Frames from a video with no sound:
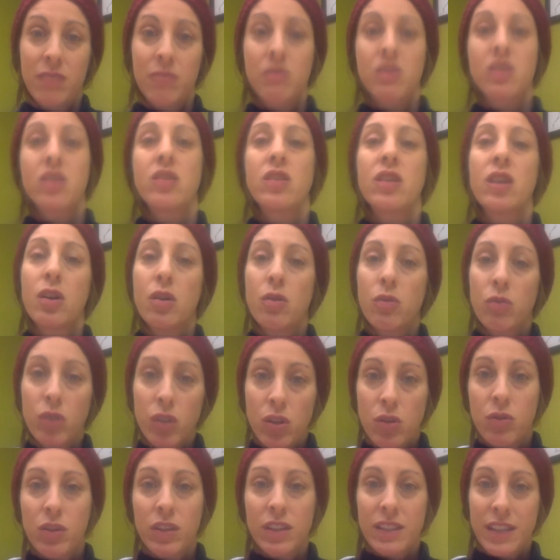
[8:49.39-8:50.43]
So you
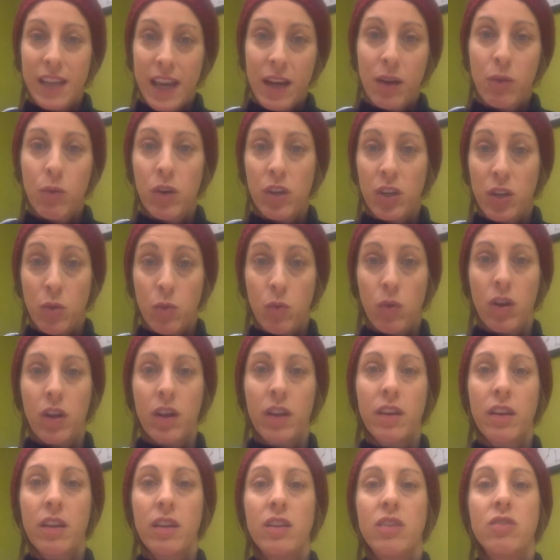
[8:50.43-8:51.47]
can take what you want,
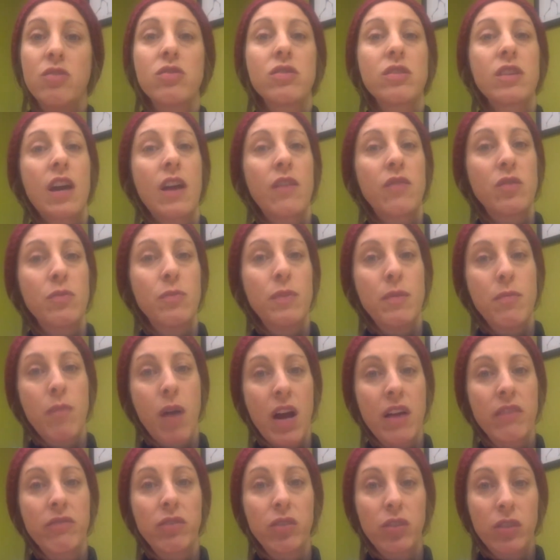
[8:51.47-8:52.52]
you just have to be
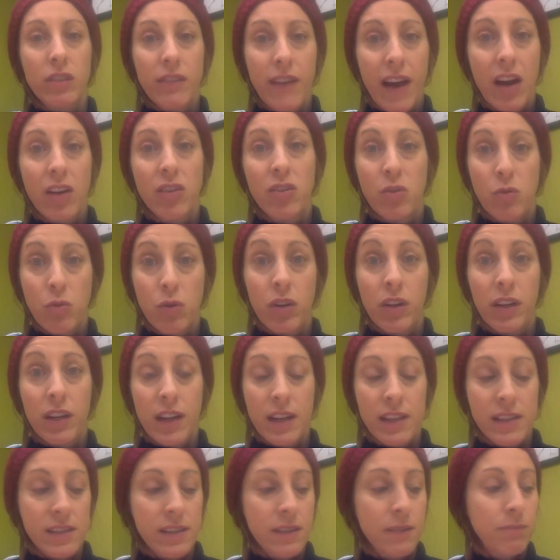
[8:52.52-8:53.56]
mindful of how you
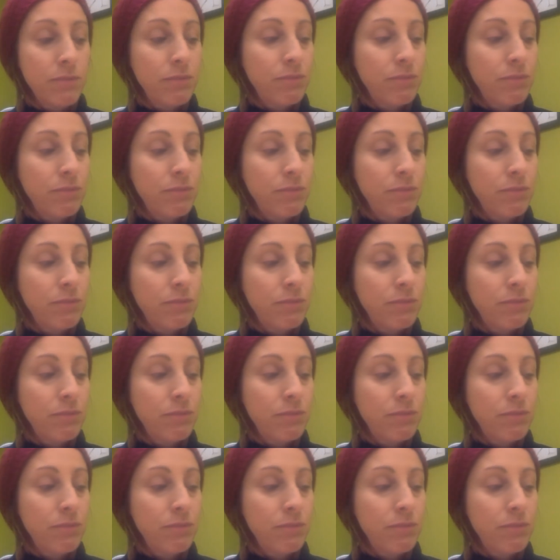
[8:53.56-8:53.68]
organize it.